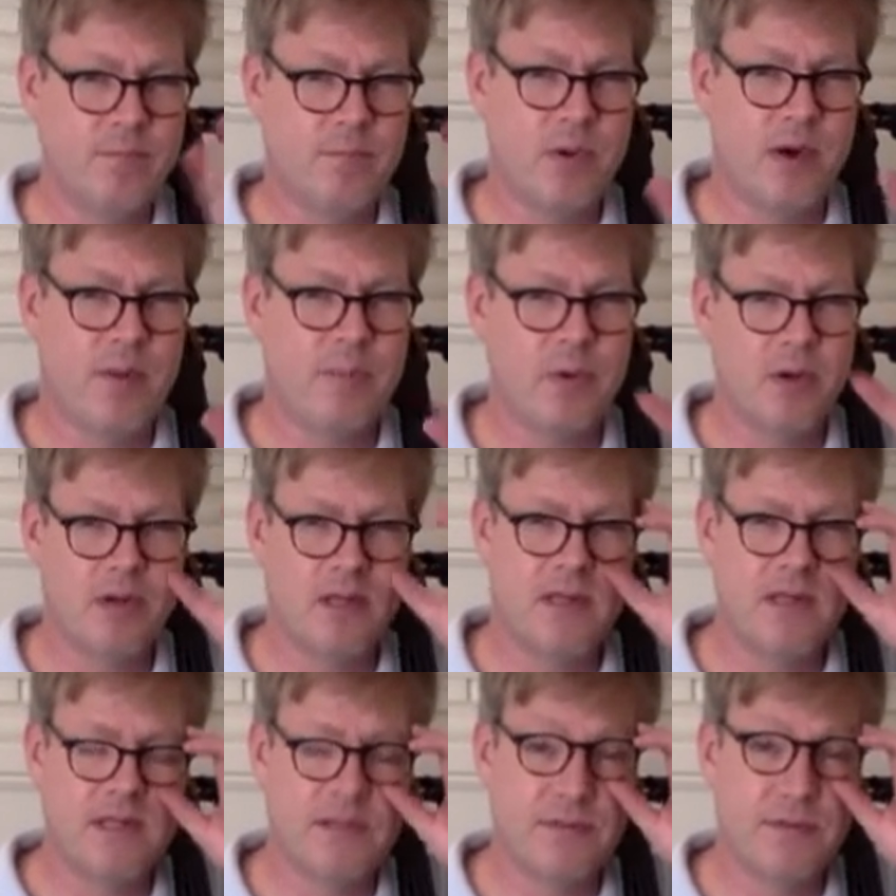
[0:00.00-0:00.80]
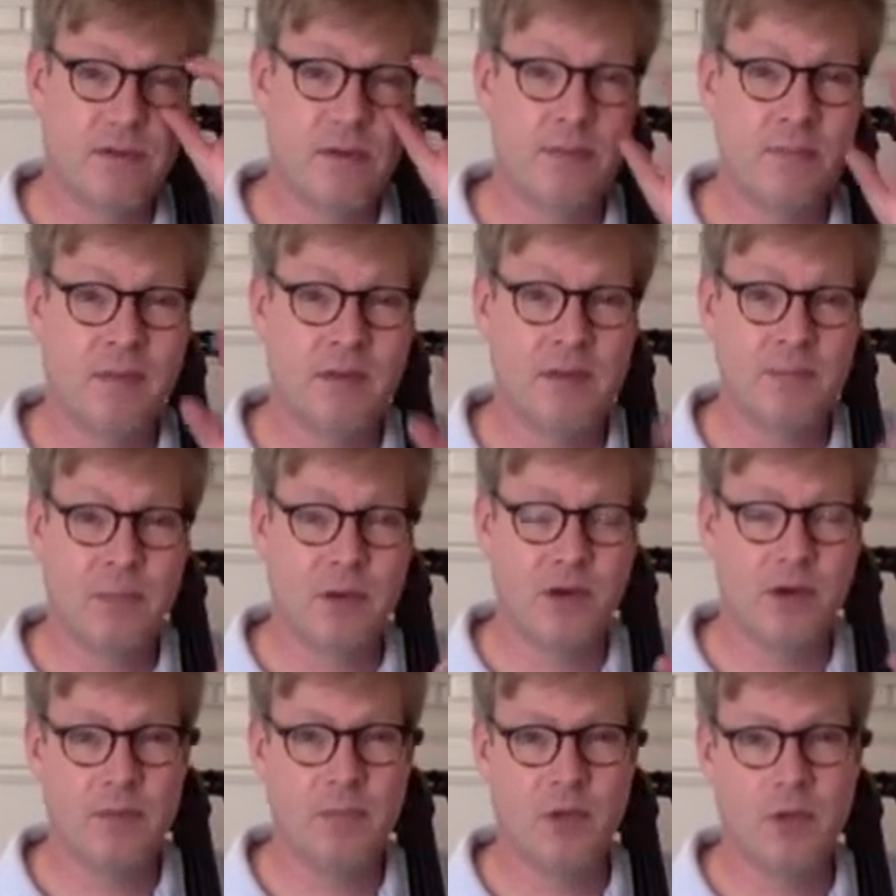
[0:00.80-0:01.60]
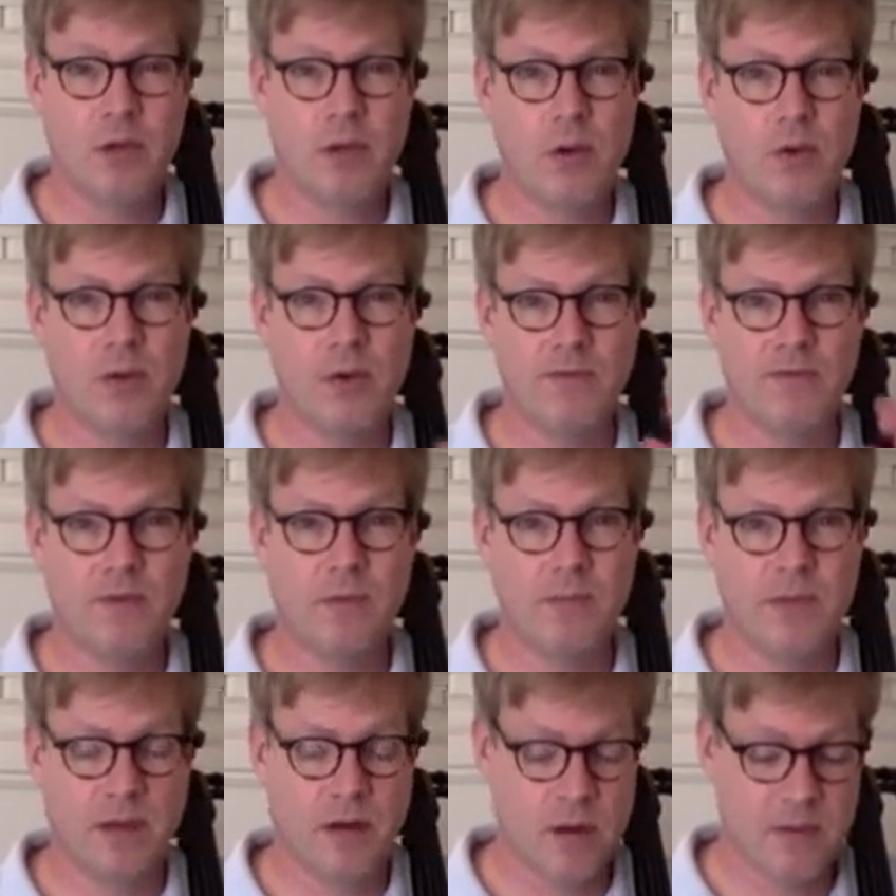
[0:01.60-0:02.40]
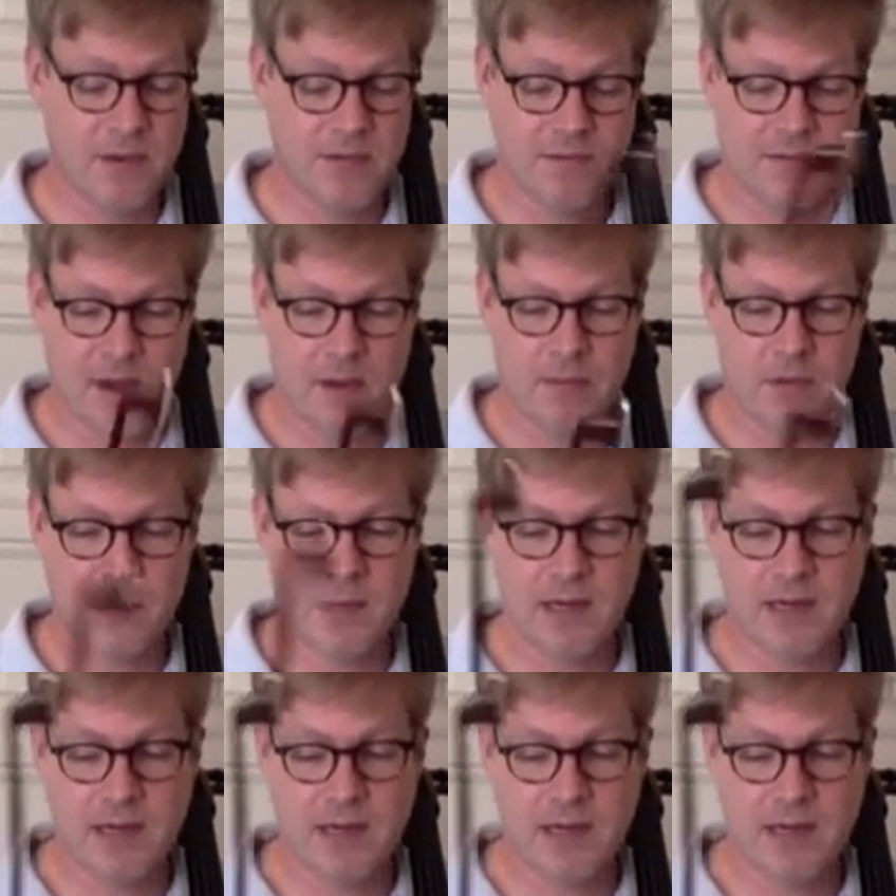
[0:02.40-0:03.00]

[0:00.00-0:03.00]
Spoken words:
properties from the pernambuco and from the carbon fiber,